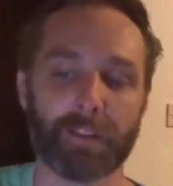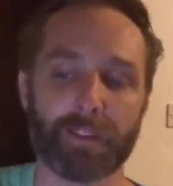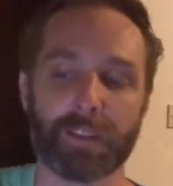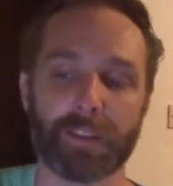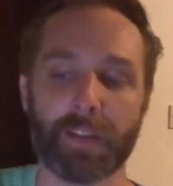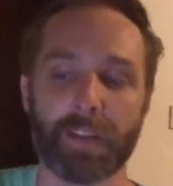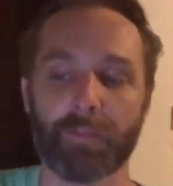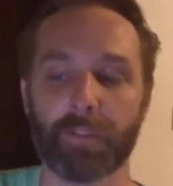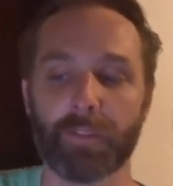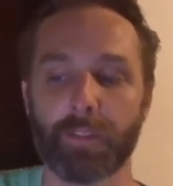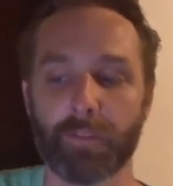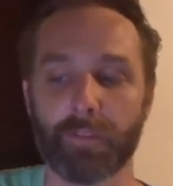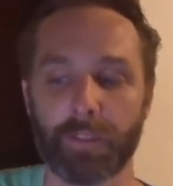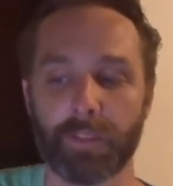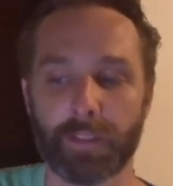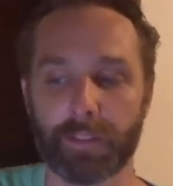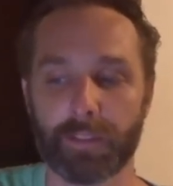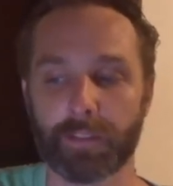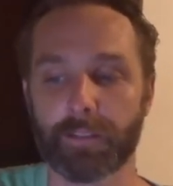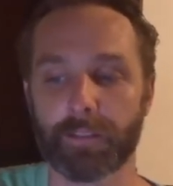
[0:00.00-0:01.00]
several of
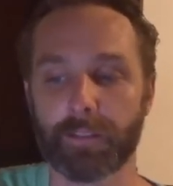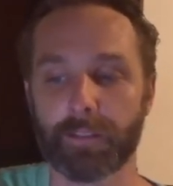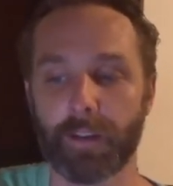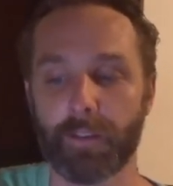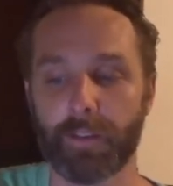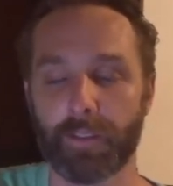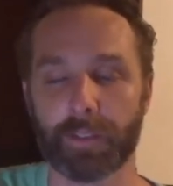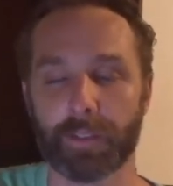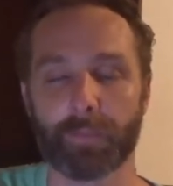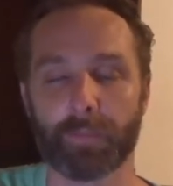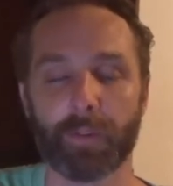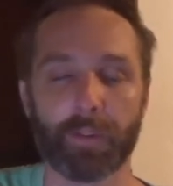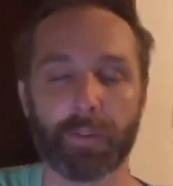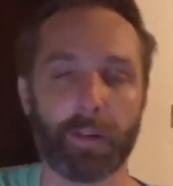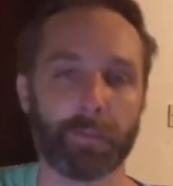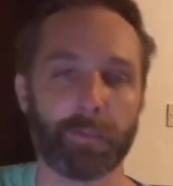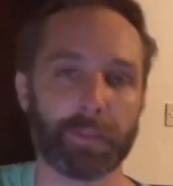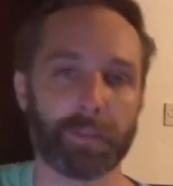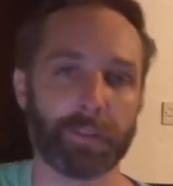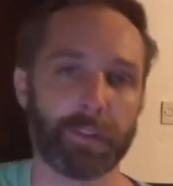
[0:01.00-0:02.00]
these
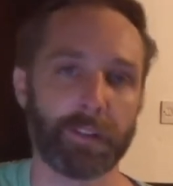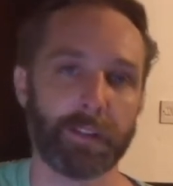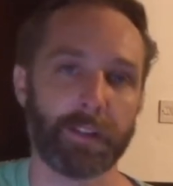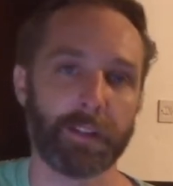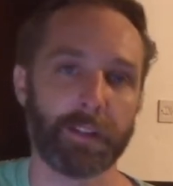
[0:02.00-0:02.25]
programs.